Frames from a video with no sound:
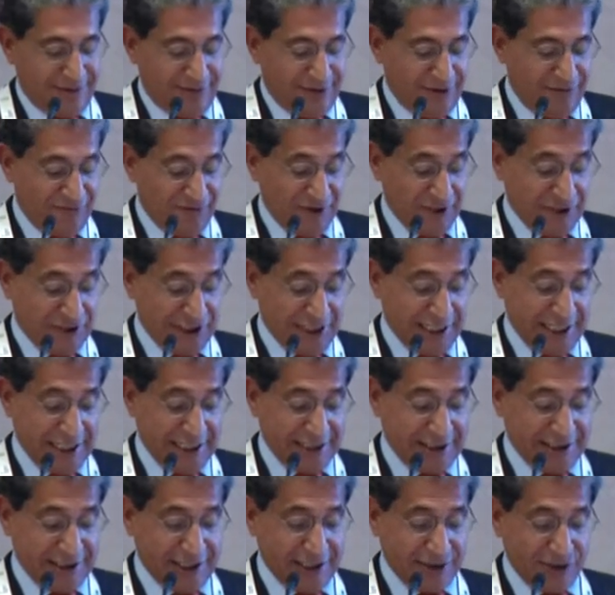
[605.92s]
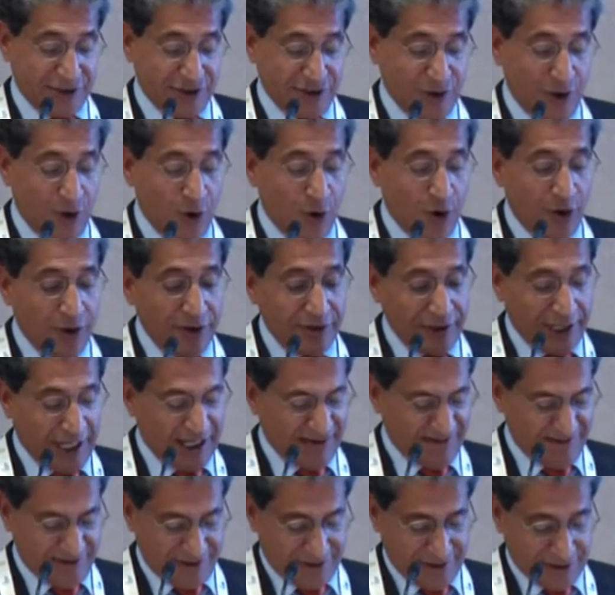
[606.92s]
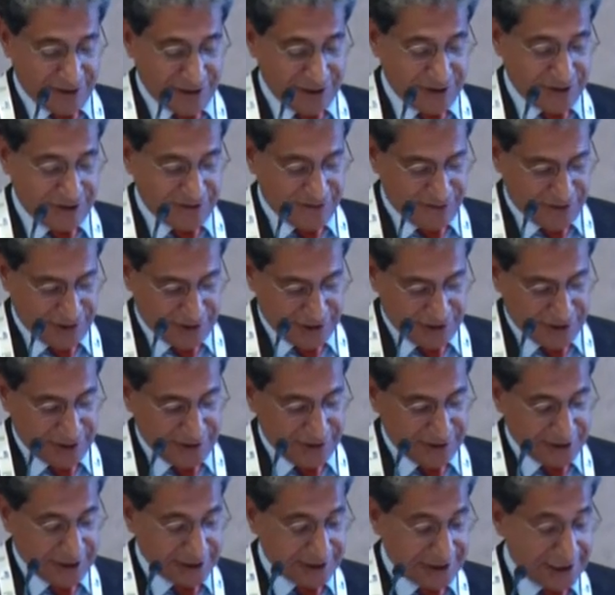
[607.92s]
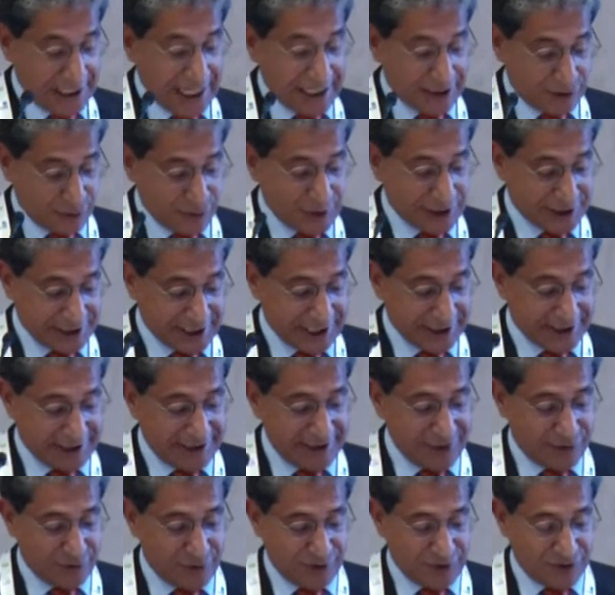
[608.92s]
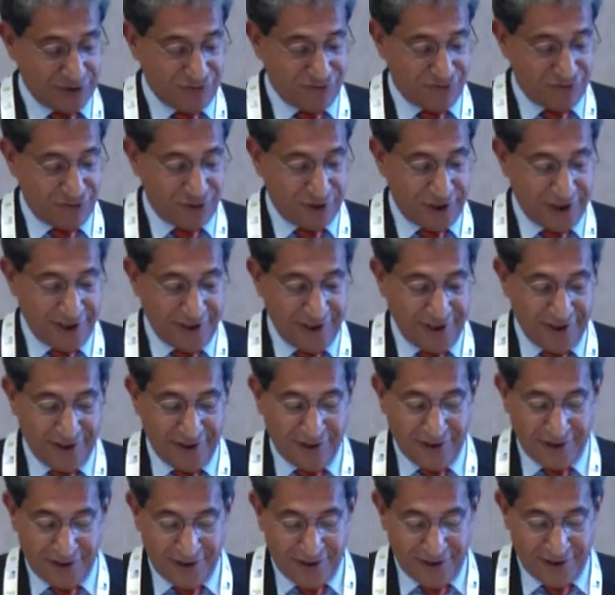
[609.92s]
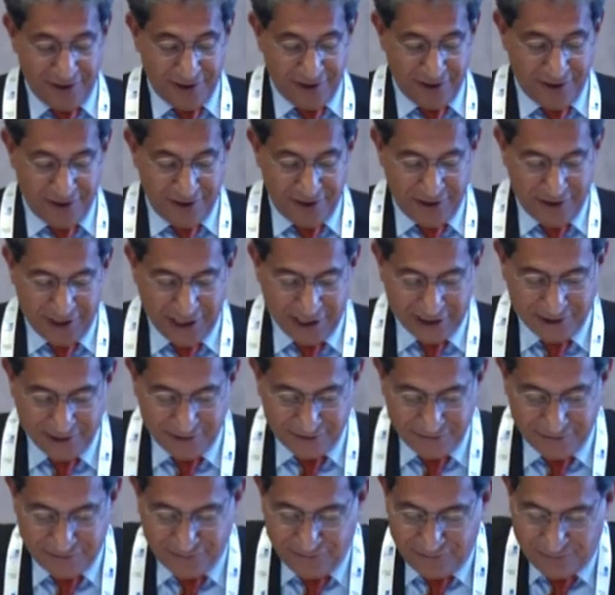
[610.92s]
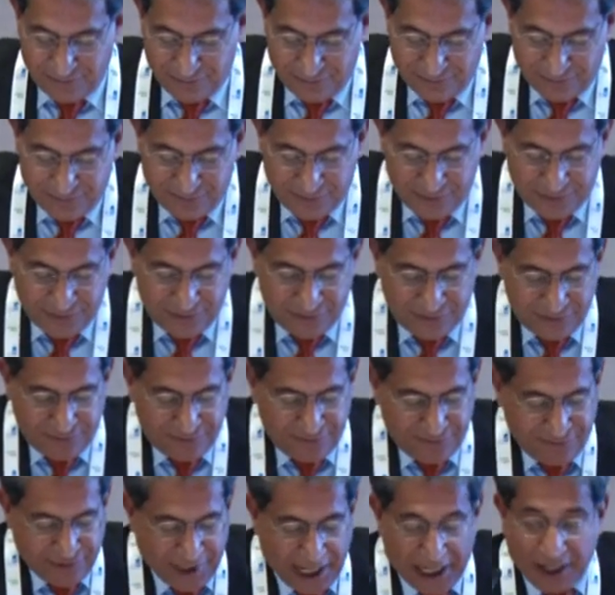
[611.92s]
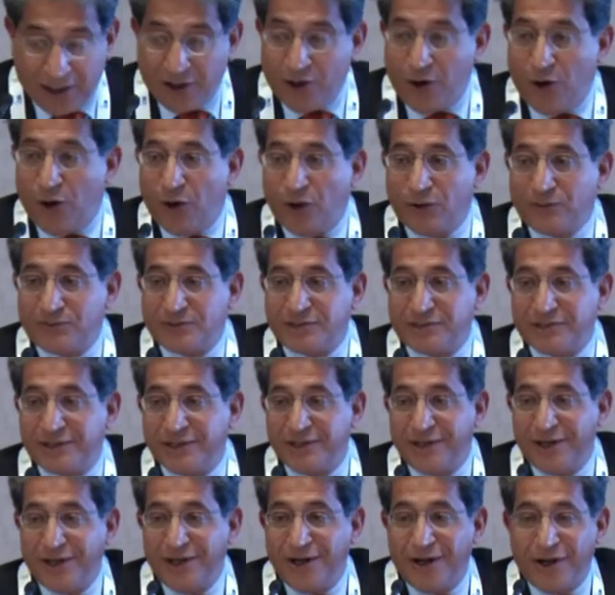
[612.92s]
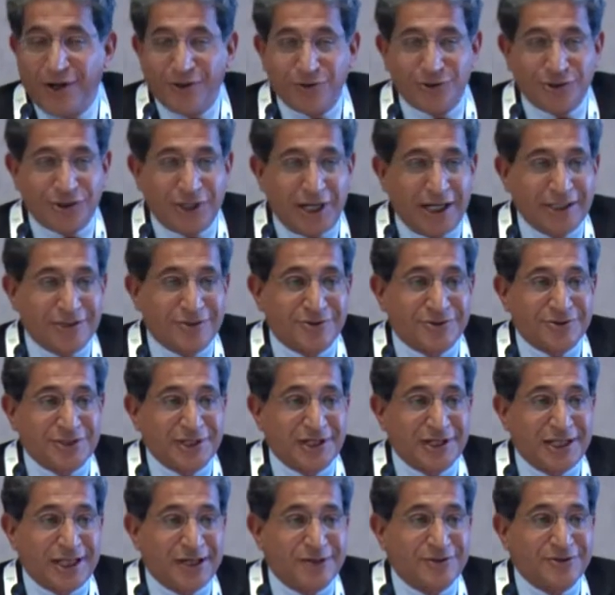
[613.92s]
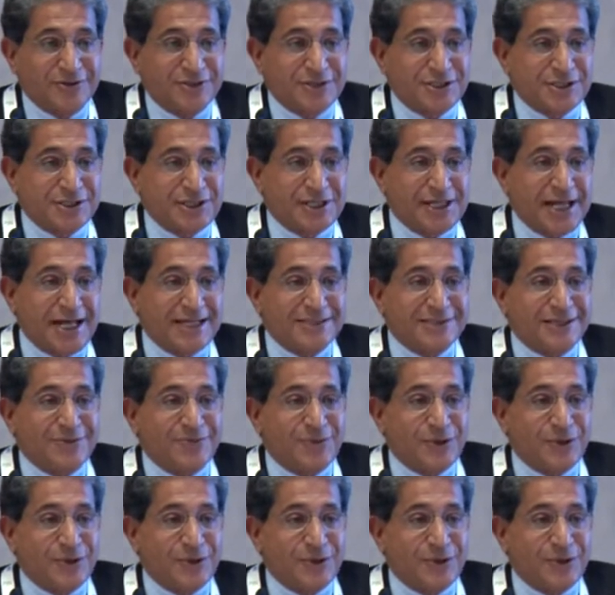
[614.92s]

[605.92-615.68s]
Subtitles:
Obviously, he's not known. I think yeah, it was 1924. This is Frank Holmes, who tried to sell the concession as a